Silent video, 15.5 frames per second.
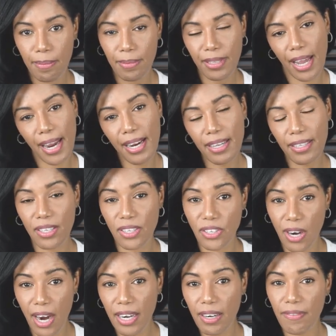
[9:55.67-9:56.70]
Science is
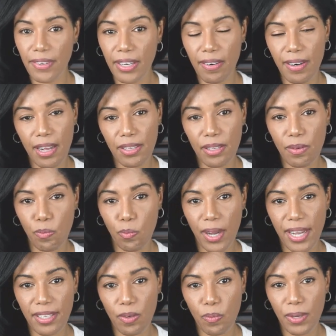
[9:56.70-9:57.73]
trying to figure out some
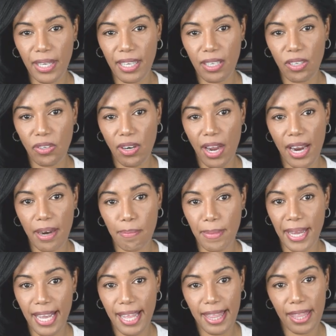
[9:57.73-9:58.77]
ways that we can try to
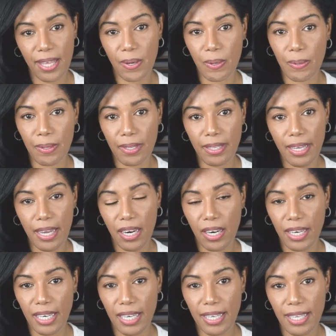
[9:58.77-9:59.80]
make those
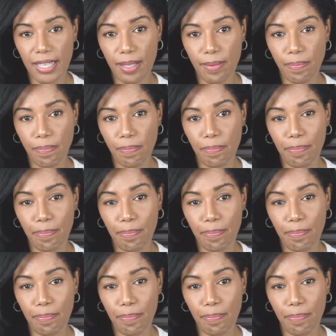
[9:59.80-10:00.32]
areas